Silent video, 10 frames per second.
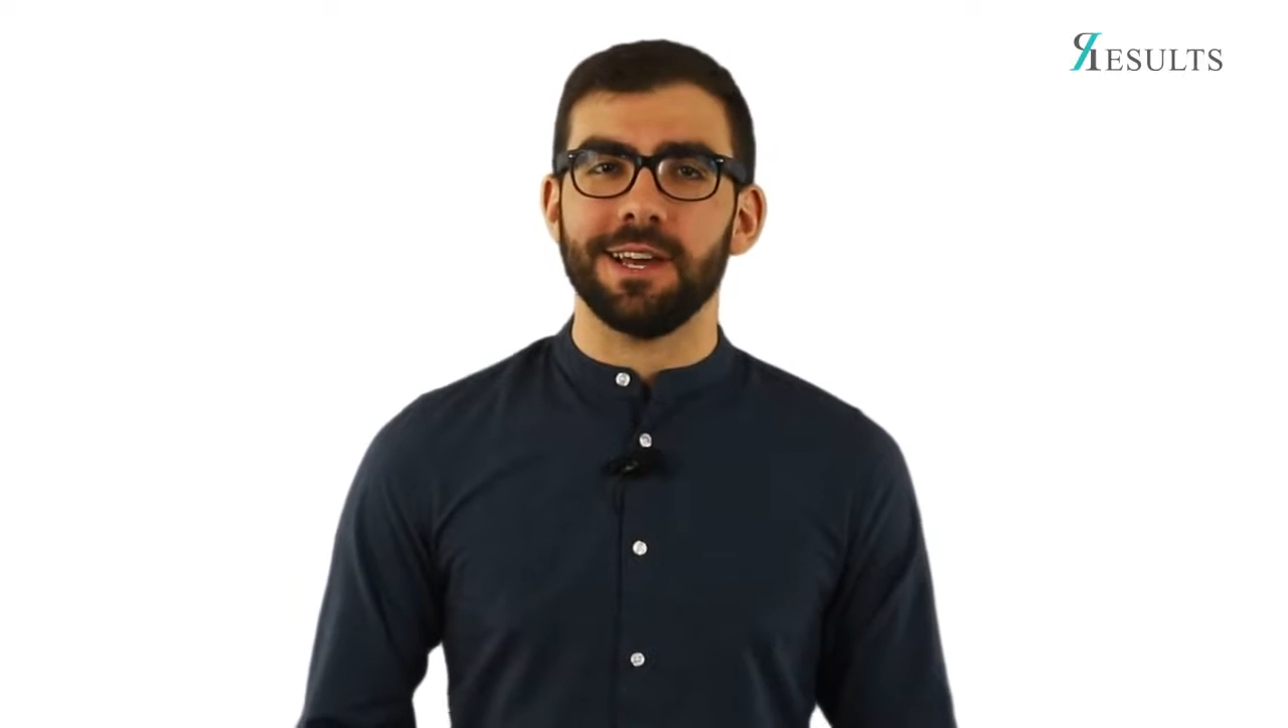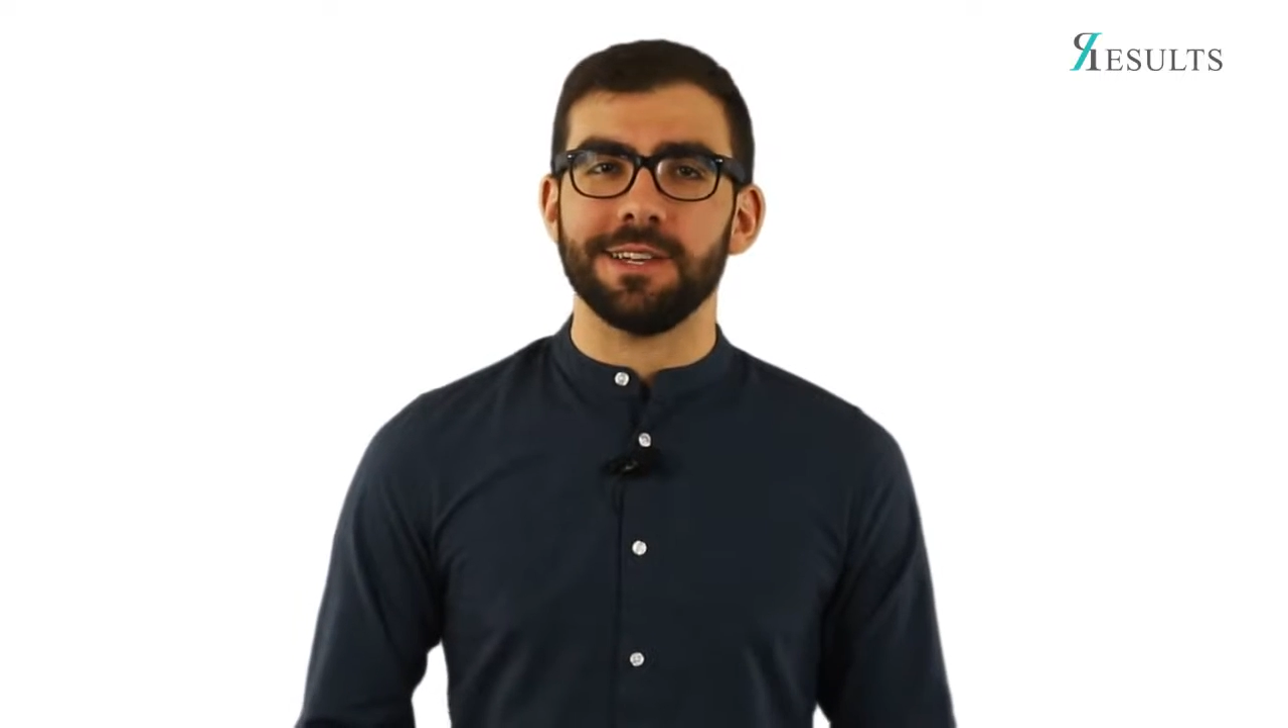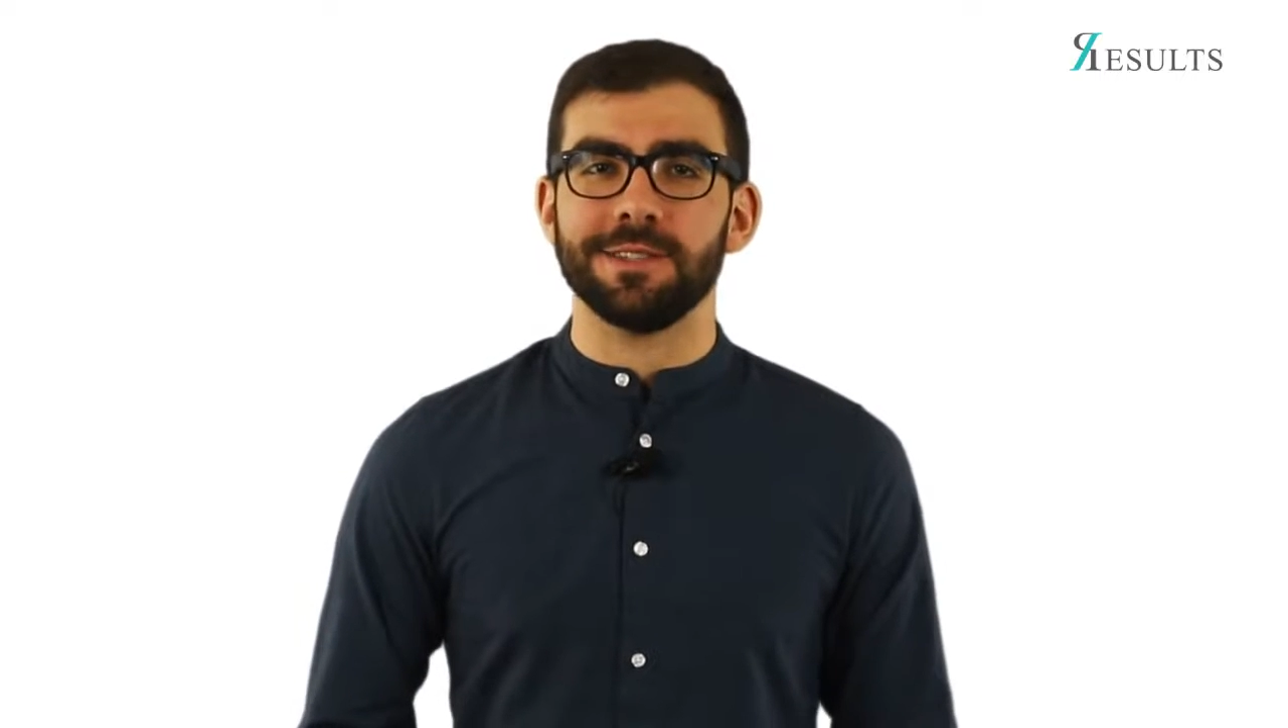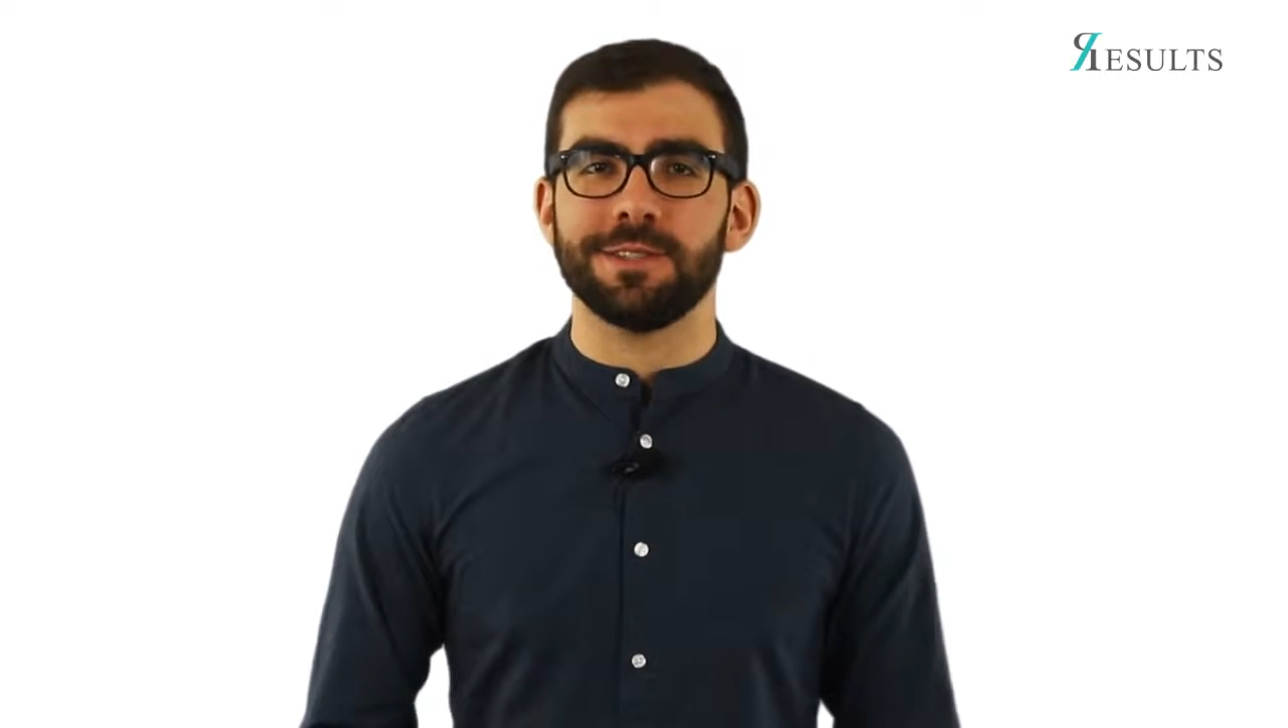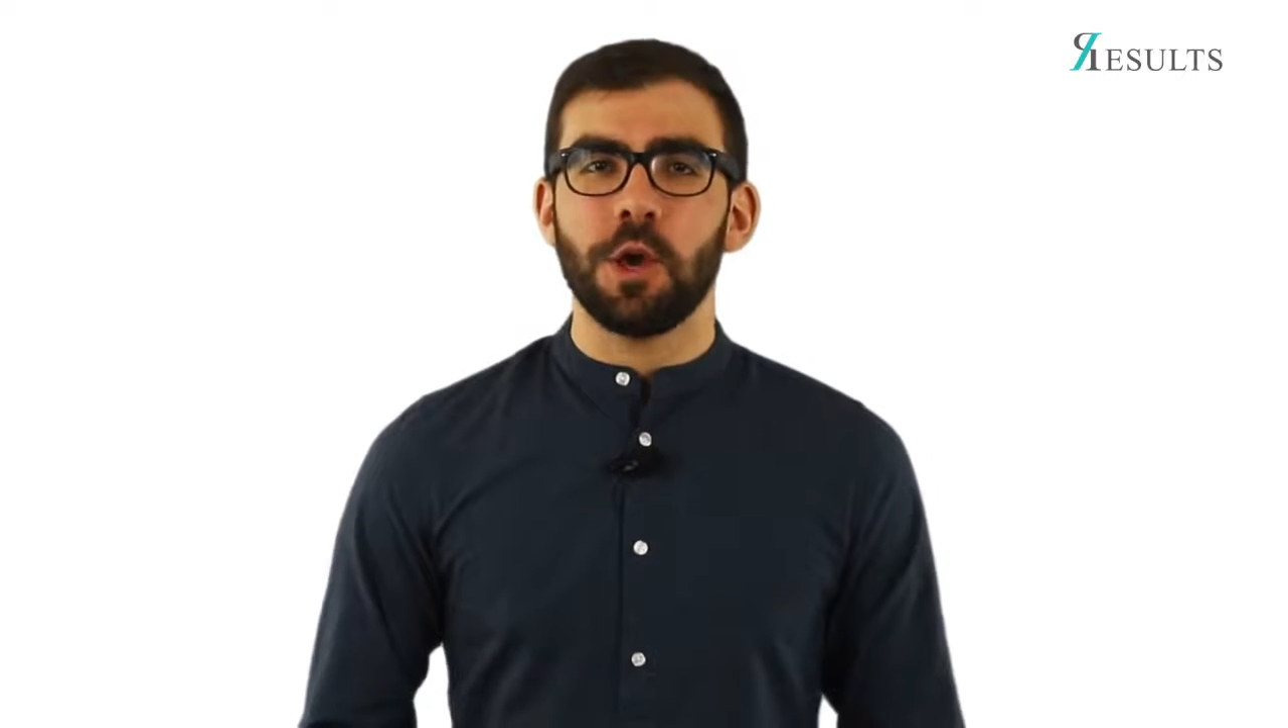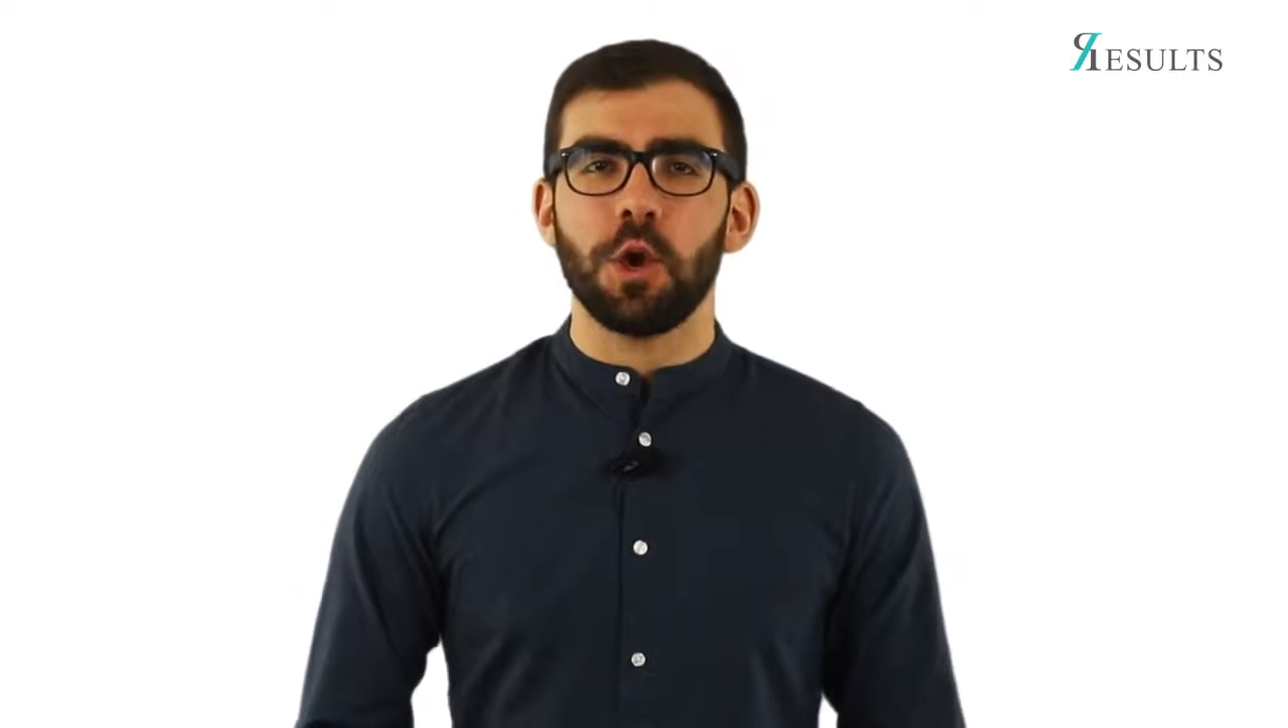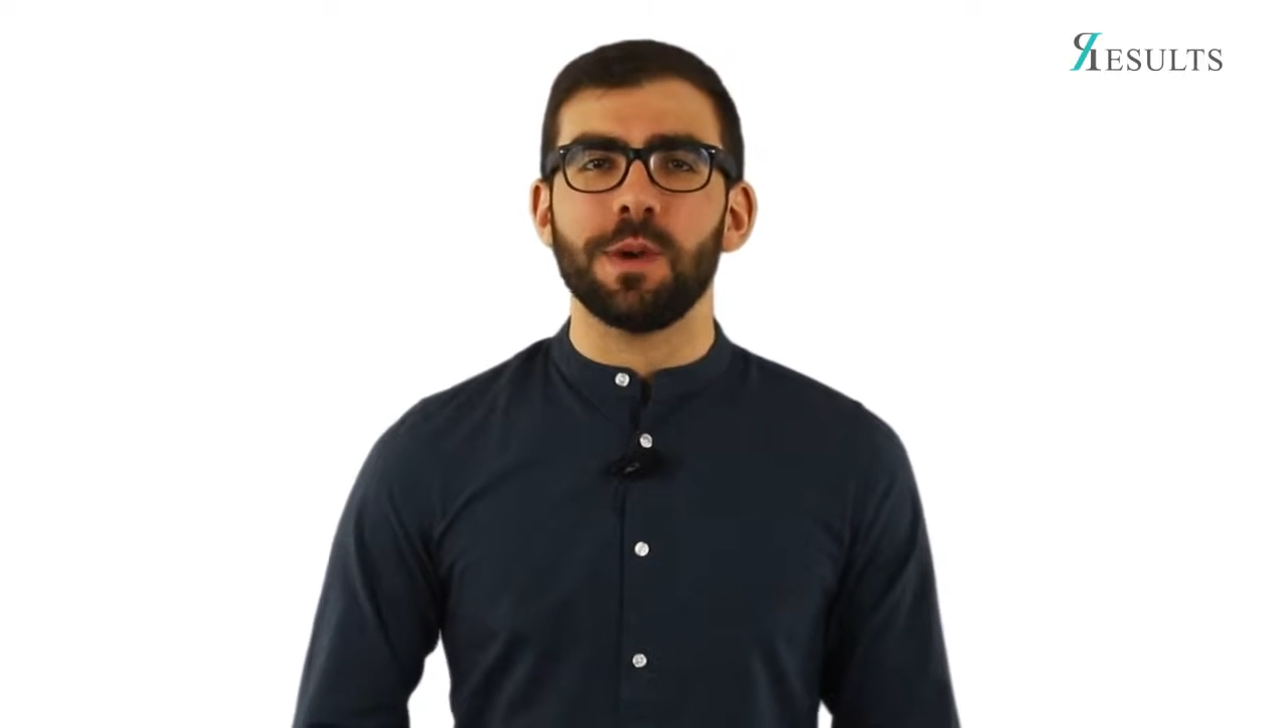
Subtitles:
learners